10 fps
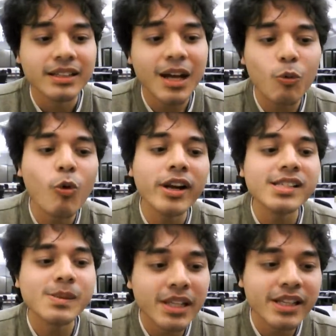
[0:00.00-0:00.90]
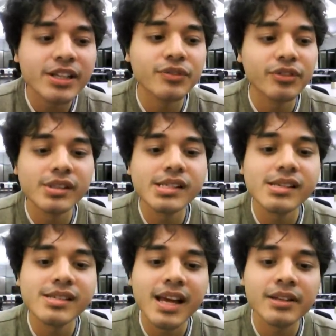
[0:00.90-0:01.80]
Now, one explanation for this
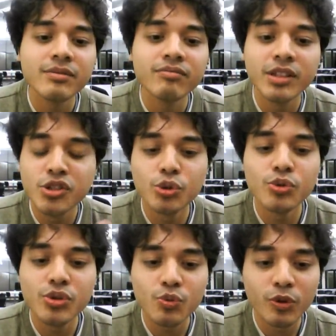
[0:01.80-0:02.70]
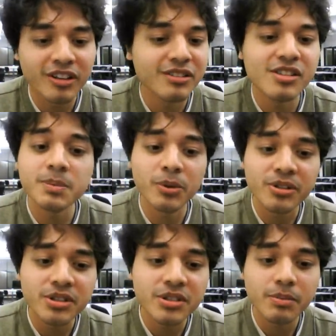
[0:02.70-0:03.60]
is that the Jews were a
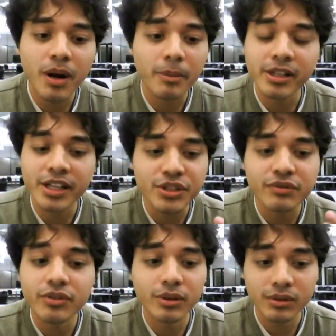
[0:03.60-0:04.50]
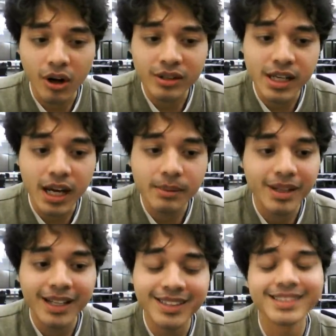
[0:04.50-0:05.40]
dispersed population for a long time
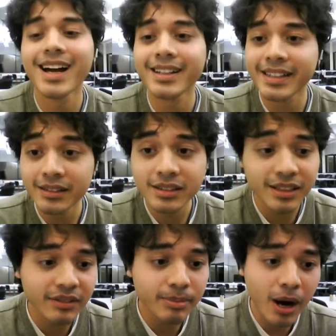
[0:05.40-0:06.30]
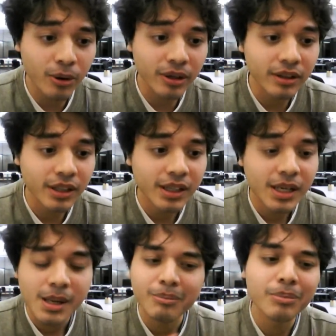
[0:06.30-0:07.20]
and did not yield enough power.
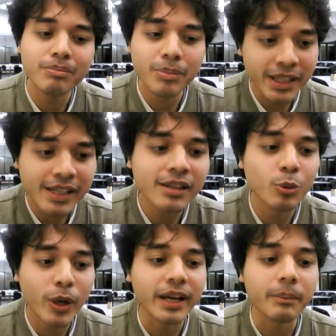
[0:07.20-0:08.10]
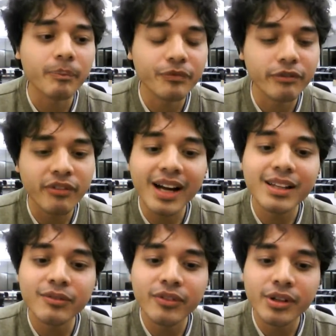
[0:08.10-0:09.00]
But either way,
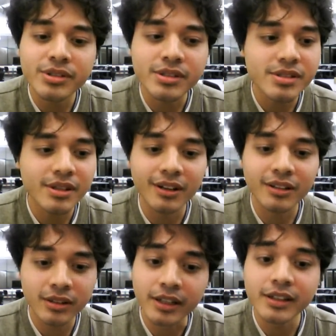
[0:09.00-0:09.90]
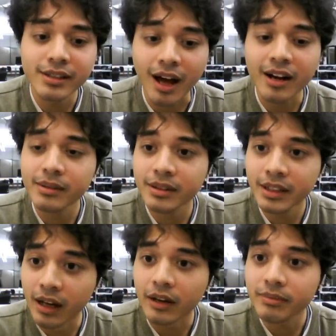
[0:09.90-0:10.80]
violent verses are clearly not
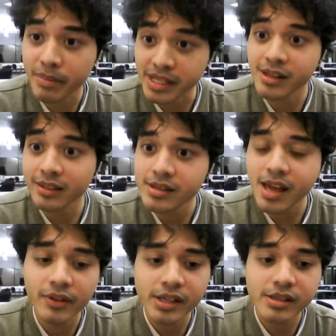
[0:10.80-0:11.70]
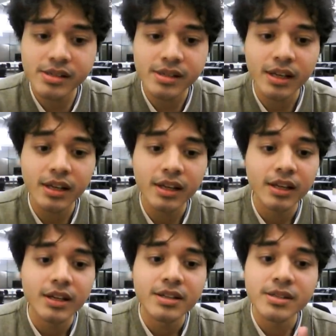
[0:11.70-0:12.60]
enough based on this evidence
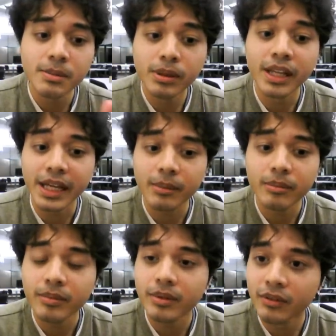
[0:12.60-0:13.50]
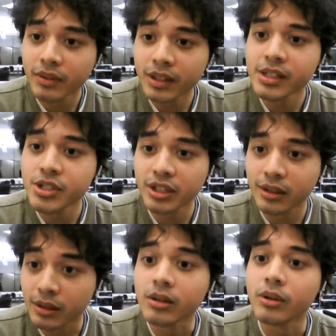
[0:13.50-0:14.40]
to blame the religion
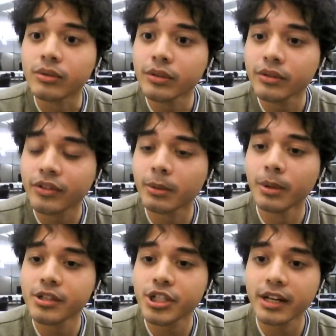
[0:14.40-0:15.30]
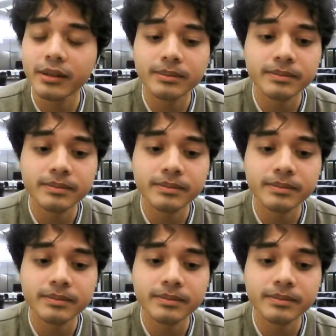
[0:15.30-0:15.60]
alone for bloodshed.